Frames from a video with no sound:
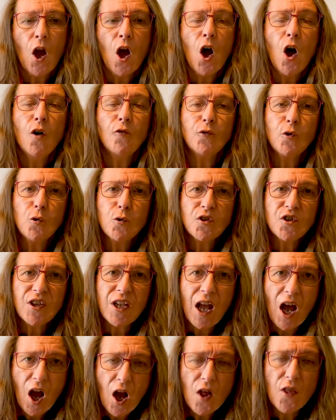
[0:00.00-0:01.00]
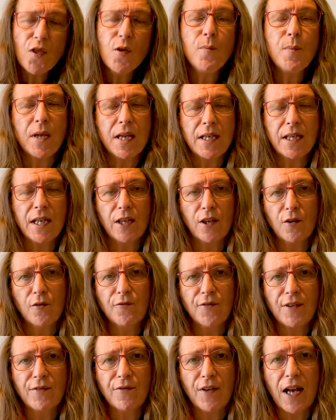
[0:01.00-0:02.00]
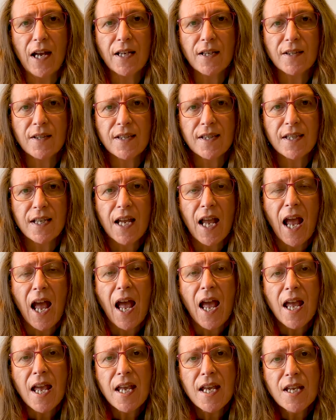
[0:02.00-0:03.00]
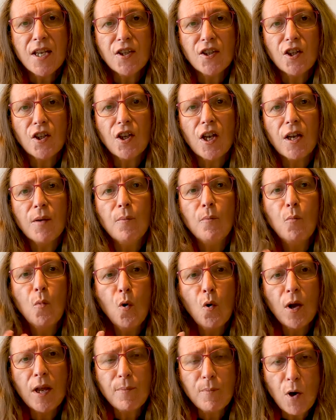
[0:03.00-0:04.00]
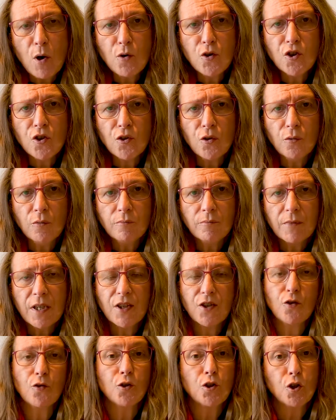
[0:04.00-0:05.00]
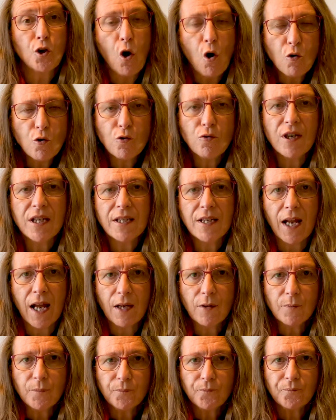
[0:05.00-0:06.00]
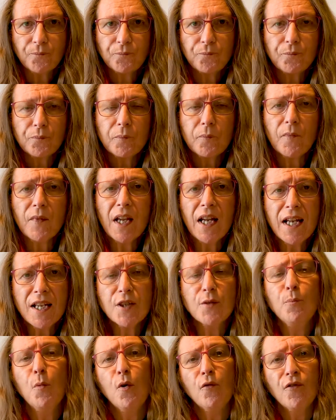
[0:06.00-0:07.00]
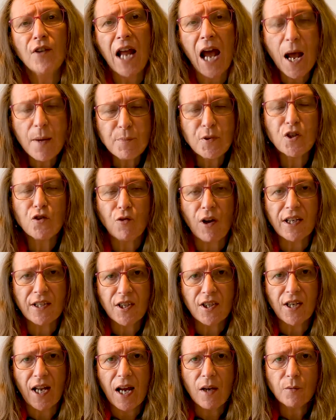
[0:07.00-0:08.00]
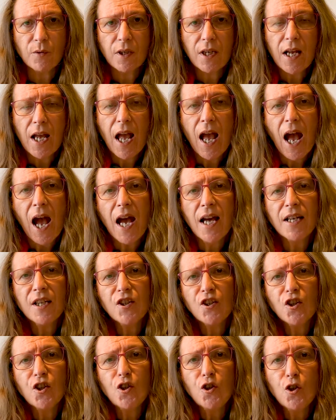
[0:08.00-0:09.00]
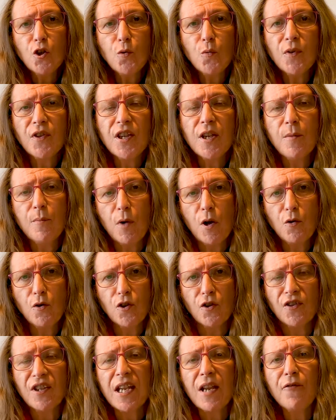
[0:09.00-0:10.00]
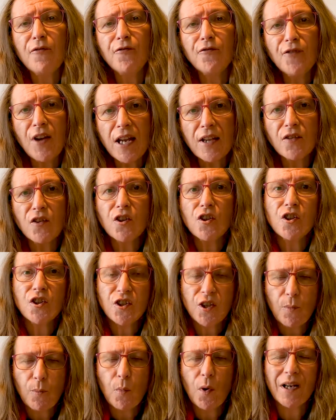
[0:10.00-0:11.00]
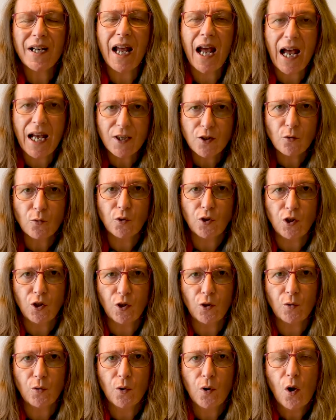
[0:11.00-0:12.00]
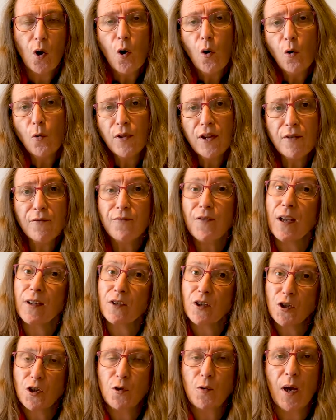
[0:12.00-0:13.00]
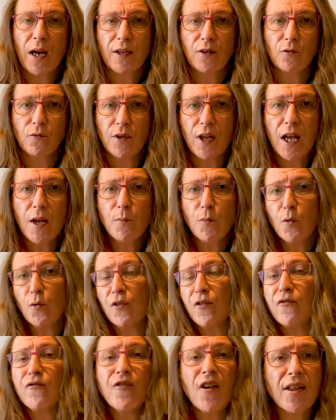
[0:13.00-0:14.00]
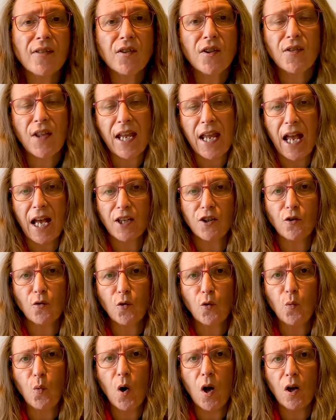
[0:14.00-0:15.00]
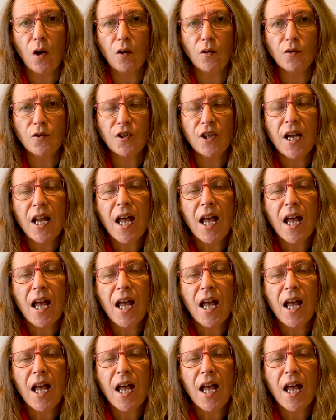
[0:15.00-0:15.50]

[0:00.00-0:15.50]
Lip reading: Of course, the other meaning of effects is more emotional. It's not a concrete noun. It's more of an abstract noun, and it's to do with the emotion, the effect that someone had on you, or the effect that you had on them, or the effect that they had on the world.